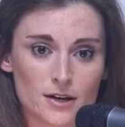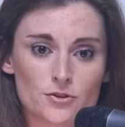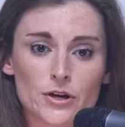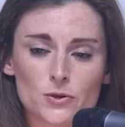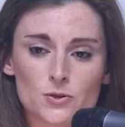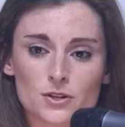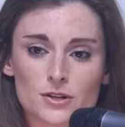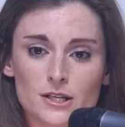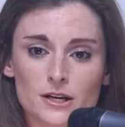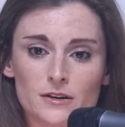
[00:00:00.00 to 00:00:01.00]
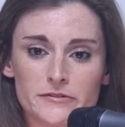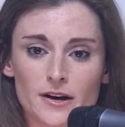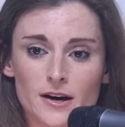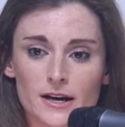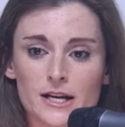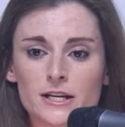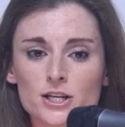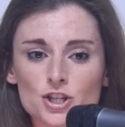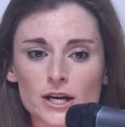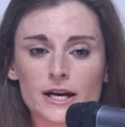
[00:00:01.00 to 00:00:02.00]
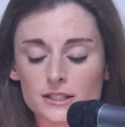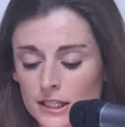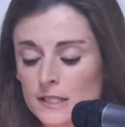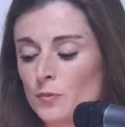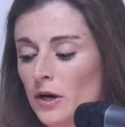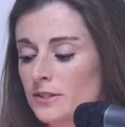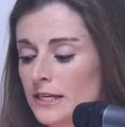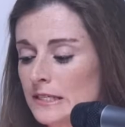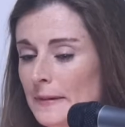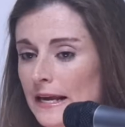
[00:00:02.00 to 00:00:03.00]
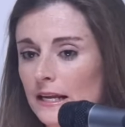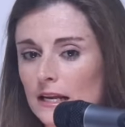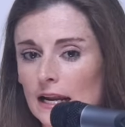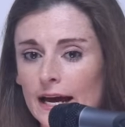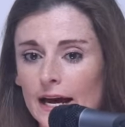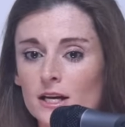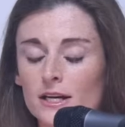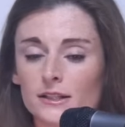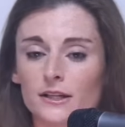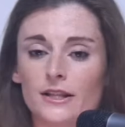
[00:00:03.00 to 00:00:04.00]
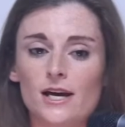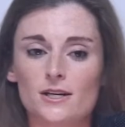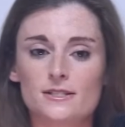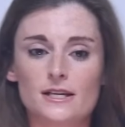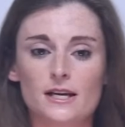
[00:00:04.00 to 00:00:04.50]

And those that have initiated this process make it clear that they are